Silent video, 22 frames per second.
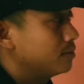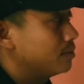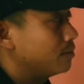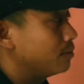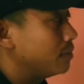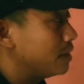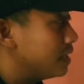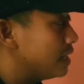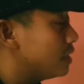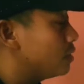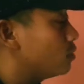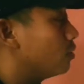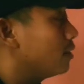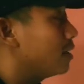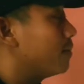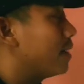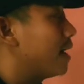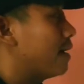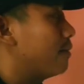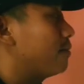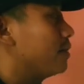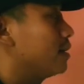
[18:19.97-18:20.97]

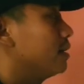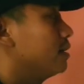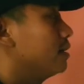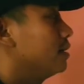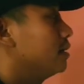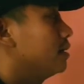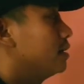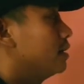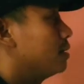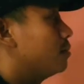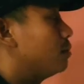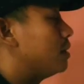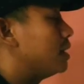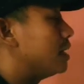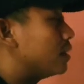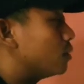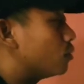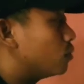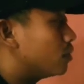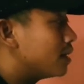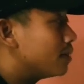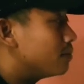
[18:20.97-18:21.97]
Millicoulomb high.
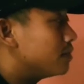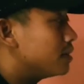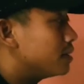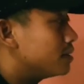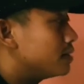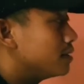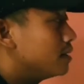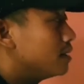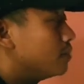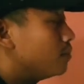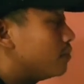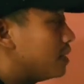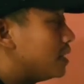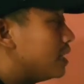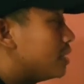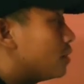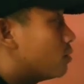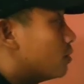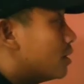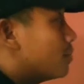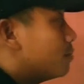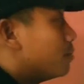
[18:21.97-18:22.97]

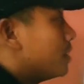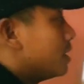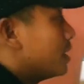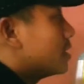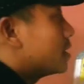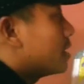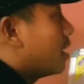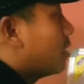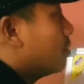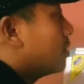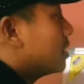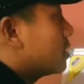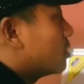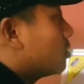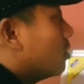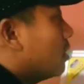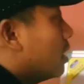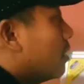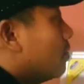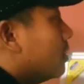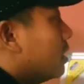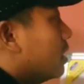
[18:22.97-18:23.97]
Millicoulomb means how much
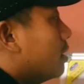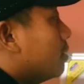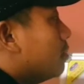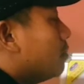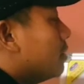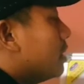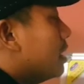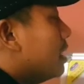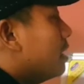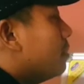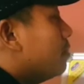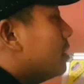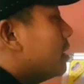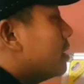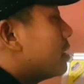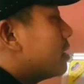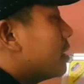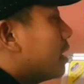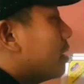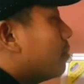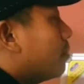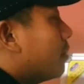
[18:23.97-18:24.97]
coulomb? Milli
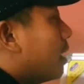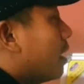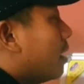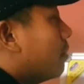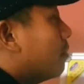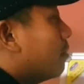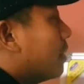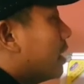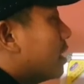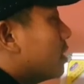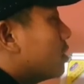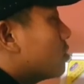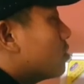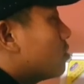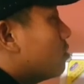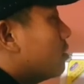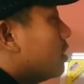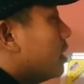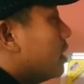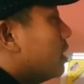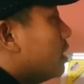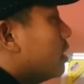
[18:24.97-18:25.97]
means 10 power minus
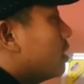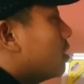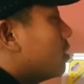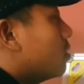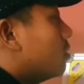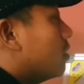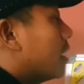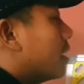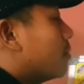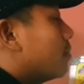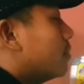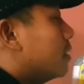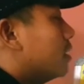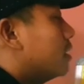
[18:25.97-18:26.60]
3 coulomb.